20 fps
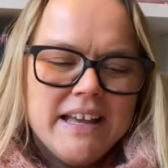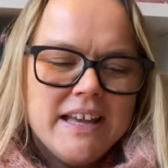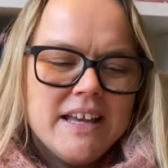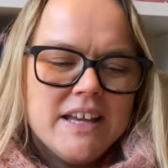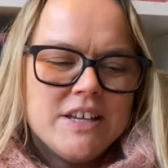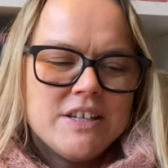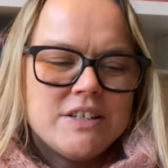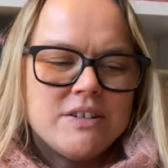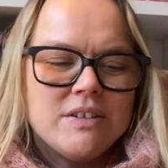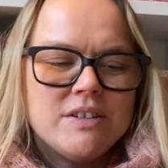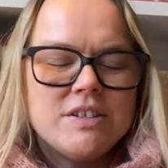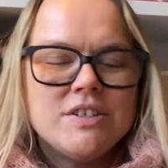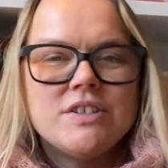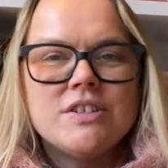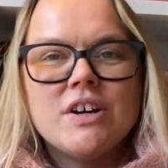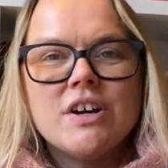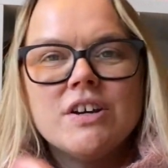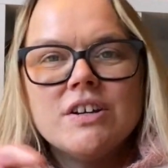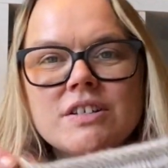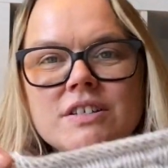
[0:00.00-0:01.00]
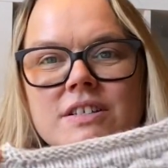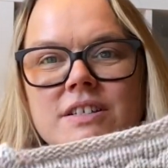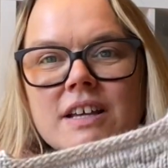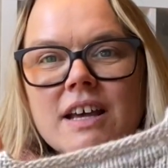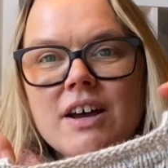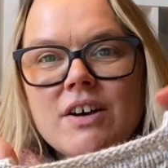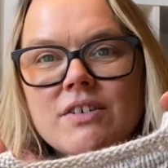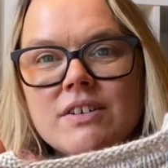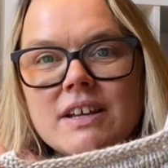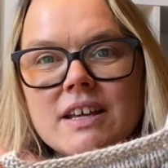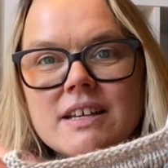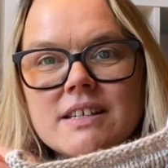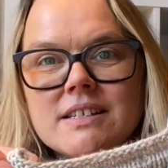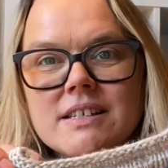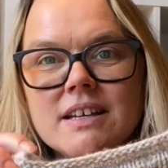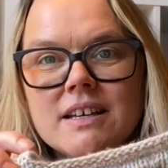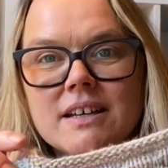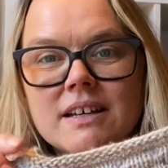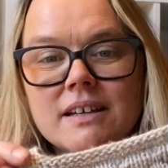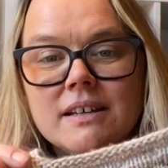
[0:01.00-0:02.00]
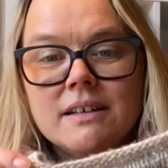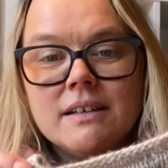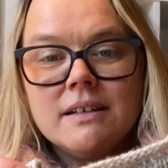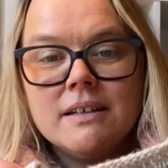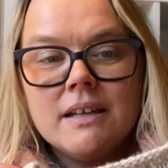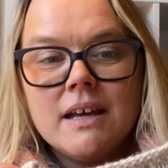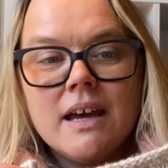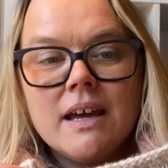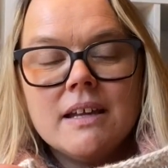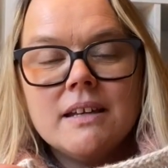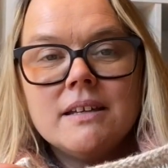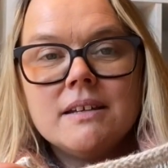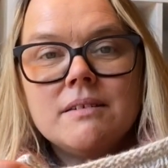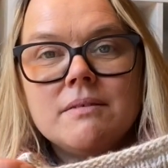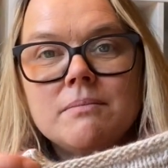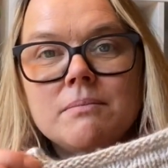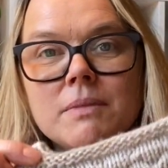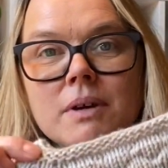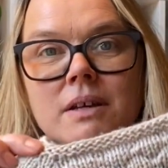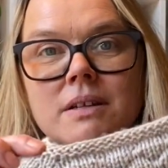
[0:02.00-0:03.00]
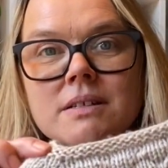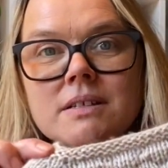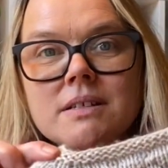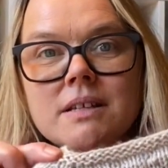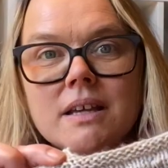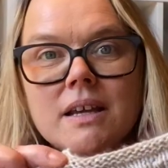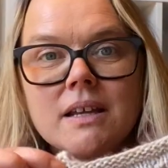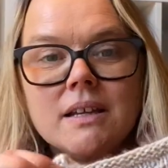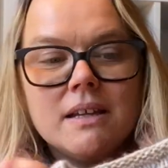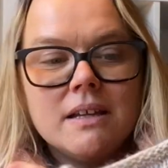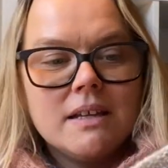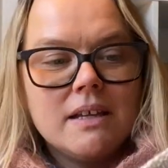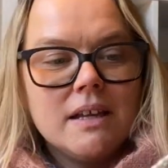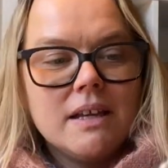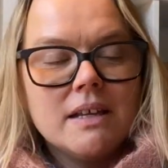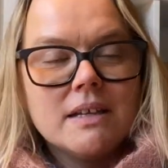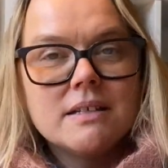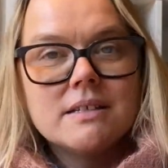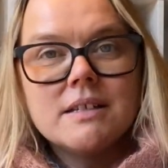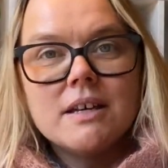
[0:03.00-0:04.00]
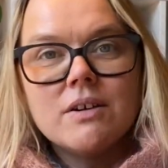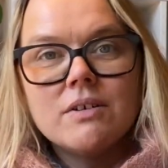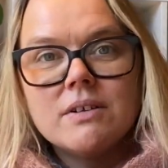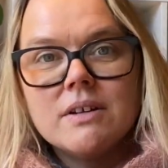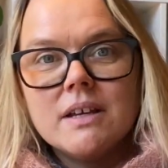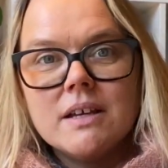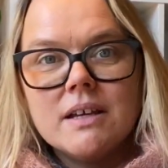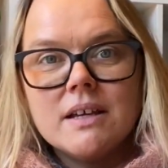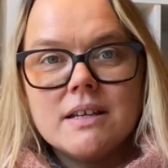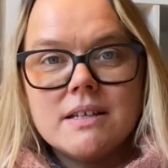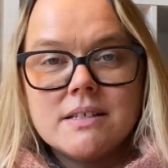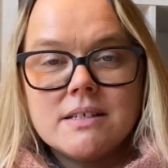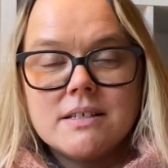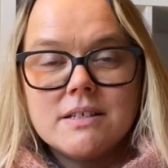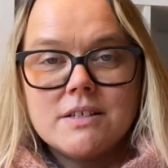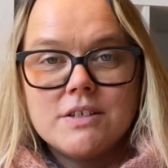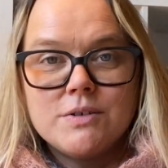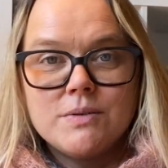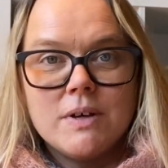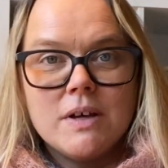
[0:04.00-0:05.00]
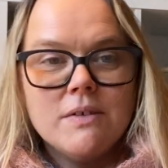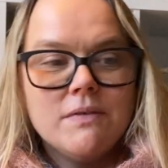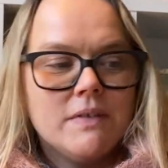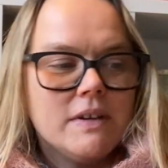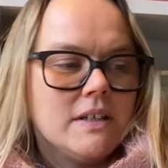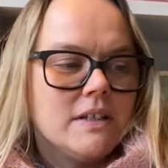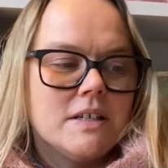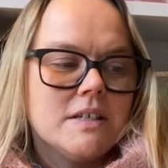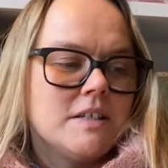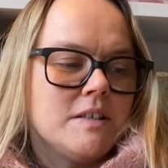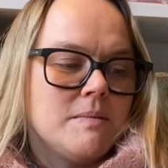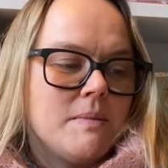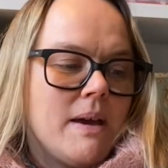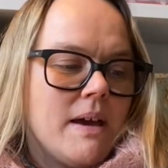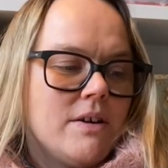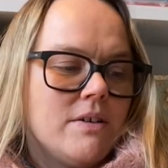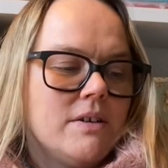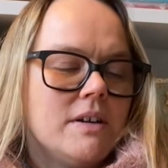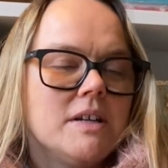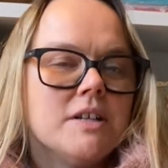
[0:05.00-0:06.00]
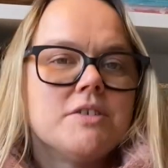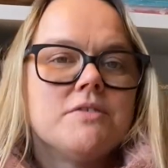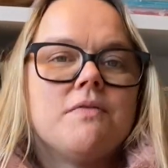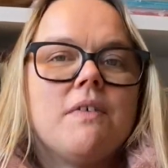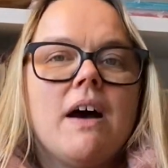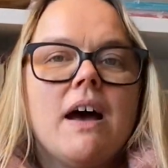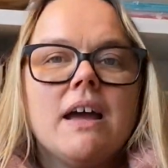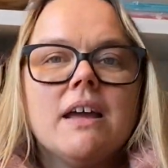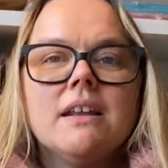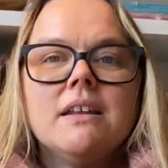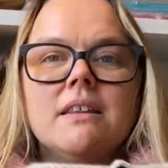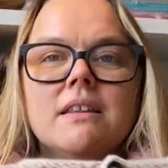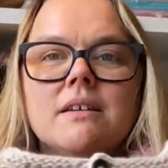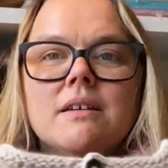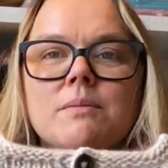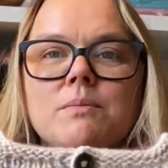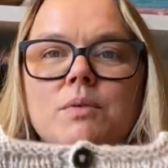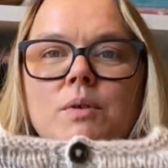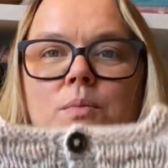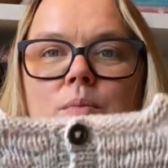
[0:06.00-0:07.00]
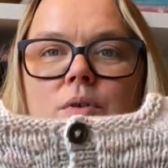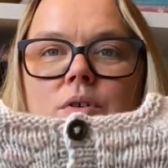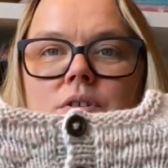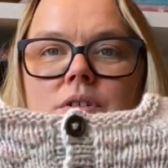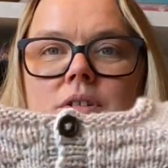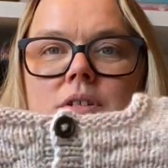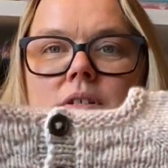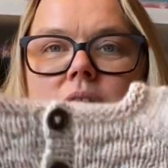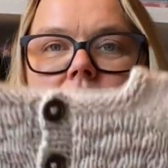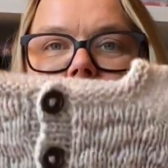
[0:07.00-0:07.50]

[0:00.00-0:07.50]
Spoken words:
So it starts out as a 9 months and it ends out as 12. It doesn't matter, it's fine. The proportions are